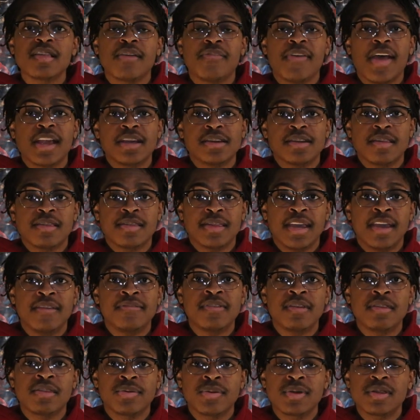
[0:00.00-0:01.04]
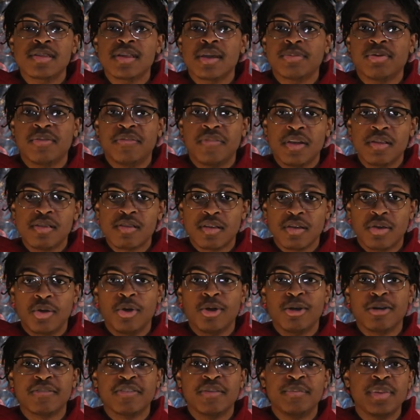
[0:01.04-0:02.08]
I've added a safety switch that prevents the
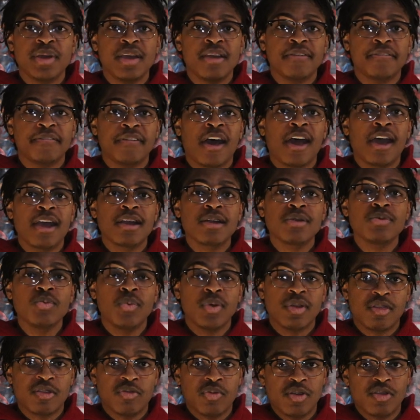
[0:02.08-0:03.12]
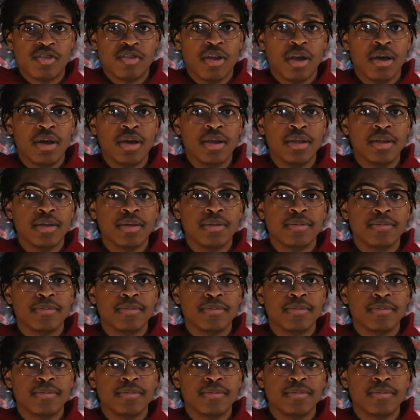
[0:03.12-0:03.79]
coil from being fired when switched on.